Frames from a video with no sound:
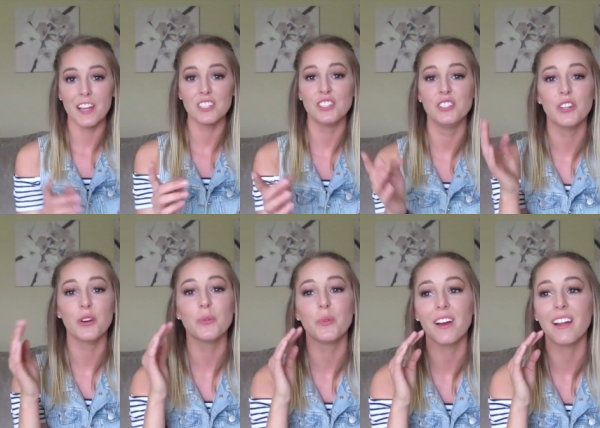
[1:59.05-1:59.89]
And you
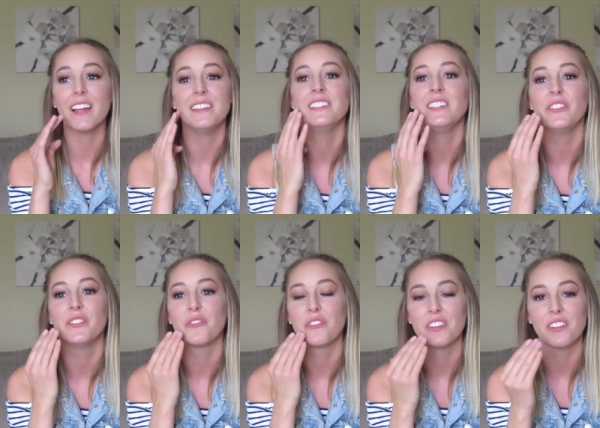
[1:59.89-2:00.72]
know what? I didn't
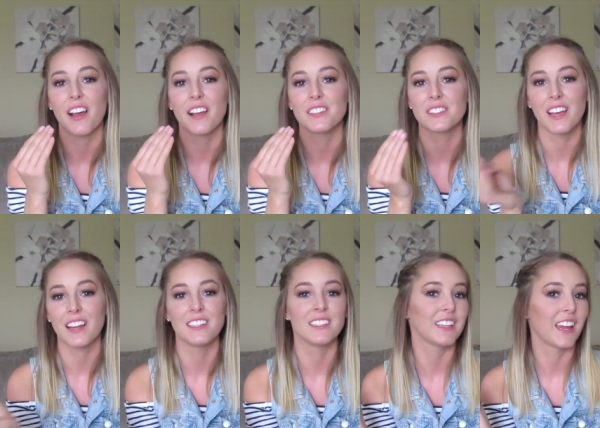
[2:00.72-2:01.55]
even realize, I
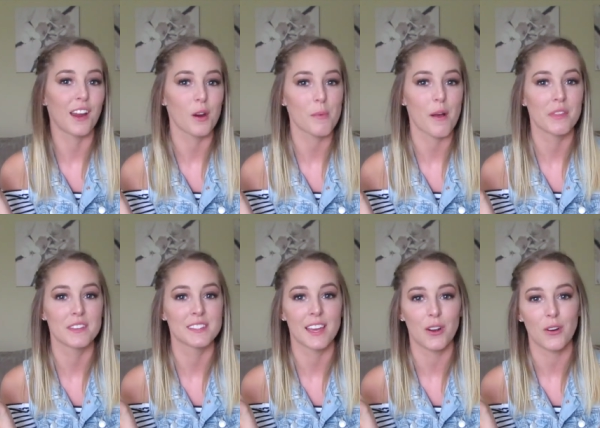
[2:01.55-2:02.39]
didn't care about
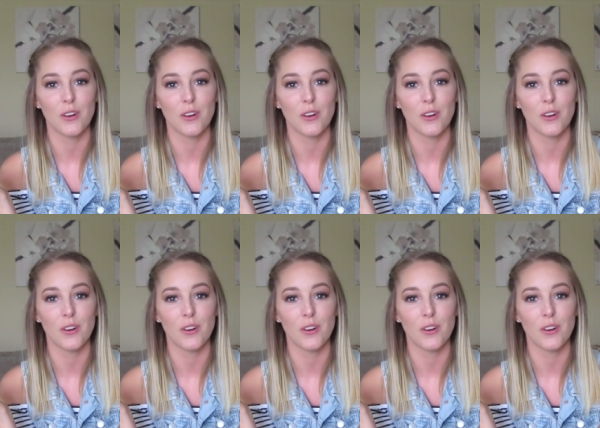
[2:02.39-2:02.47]
this at